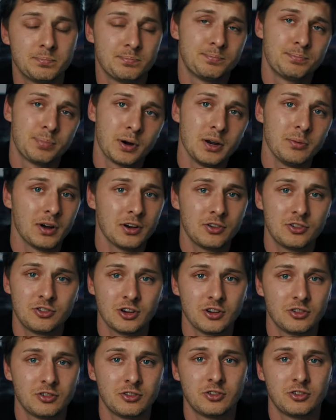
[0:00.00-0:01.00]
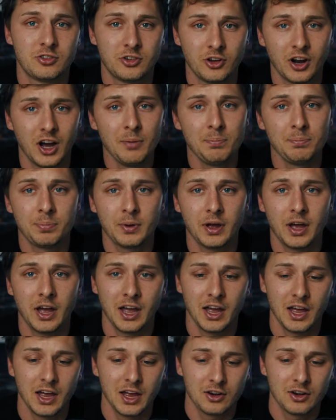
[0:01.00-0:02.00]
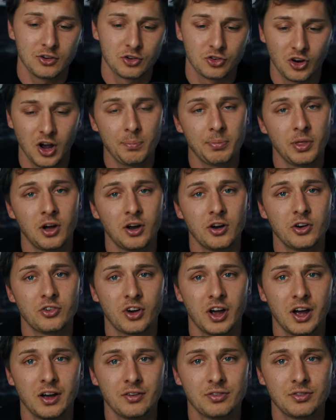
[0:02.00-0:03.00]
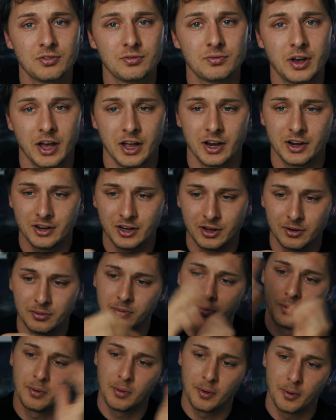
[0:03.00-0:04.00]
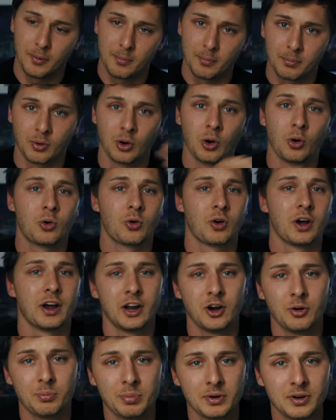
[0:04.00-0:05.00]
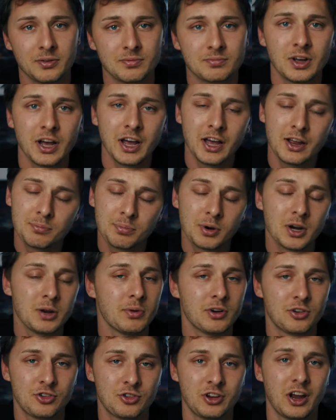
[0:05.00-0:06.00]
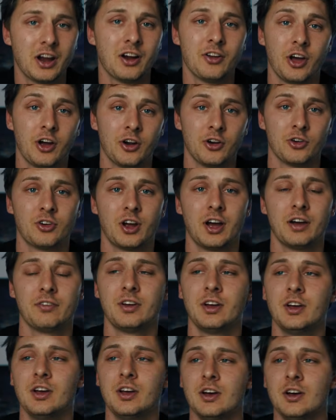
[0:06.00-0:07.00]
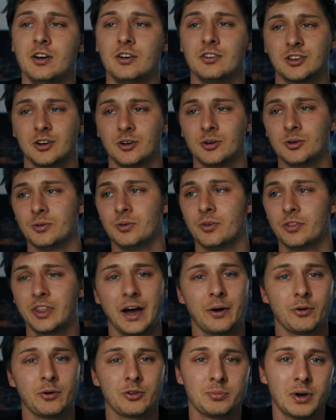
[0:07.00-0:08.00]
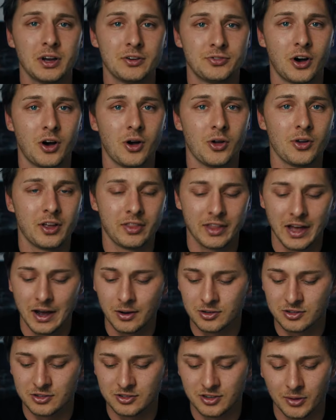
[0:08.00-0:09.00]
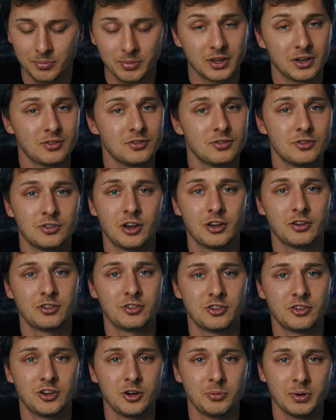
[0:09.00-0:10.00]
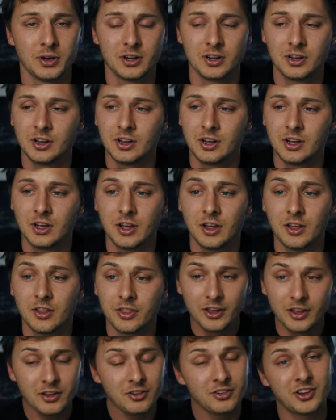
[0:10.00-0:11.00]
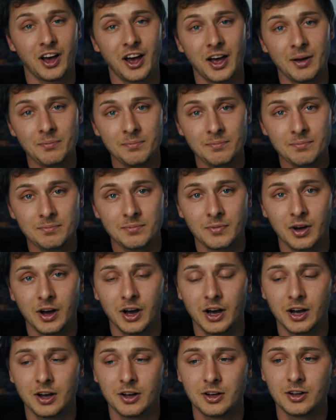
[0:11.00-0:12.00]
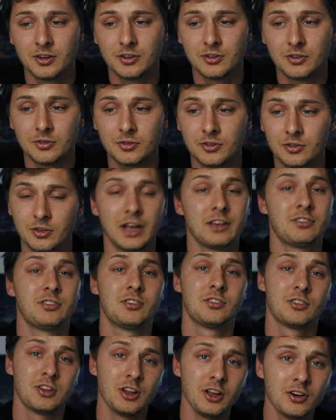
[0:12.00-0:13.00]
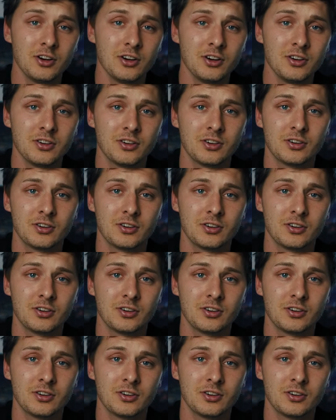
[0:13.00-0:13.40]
pretty much just stood up and dropped the hard drive, and it broke right open and pretty much shattered the hard drive. So that was my fault, and that was something just stupid. This time, lessons learned,